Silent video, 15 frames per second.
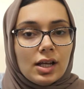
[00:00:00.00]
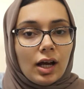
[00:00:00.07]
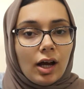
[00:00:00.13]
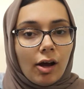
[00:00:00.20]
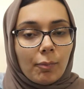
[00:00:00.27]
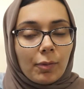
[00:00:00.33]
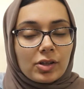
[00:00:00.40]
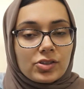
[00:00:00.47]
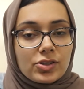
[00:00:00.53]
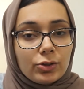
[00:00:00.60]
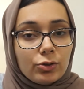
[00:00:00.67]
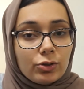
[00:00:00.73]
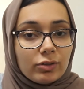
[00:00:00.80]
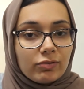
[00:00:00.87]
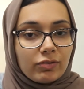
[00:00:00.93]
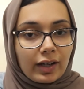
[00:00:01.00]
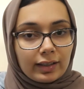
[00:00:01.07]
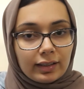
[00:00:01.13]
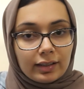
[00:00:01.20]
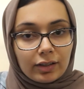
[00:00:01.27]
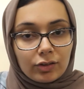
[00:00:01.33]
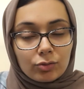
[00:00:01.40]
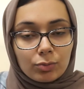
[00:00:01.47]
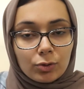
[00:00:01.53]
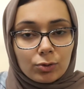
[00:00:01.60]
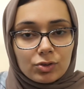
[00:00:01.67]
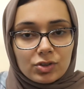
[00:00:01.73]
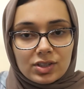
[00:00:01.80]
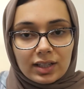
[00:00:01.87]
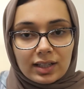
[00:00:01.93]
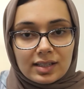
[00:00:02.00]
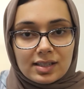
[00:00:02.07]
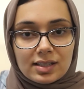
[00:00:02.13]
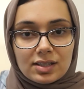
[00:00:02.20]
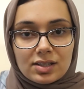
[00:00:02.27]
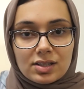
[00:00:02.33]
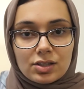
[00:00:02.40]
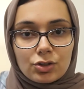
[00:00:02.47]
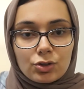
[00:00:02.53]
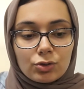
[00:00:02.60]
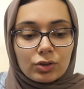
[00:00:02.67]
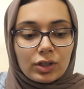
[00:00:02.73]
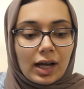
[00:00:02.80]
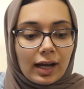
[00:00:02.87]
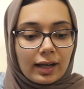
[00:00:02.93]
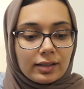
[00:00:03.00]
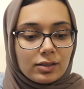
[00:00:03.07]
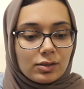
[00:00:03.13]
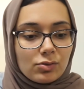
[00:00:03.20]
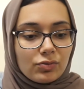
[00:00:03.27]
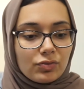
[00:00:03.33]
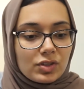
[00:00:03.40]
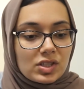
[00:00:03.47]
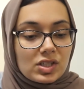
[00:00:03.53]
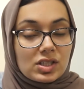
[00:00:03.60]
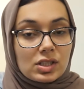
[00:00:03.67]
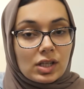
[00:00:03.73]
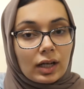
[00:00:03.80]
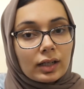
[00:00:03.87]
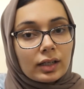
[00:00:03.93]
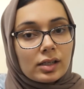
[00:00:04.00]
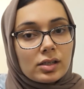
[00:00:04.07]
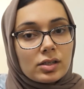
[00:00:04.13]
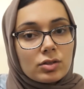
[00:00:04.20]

until you can finally get your broker's license, you're kind of stuck,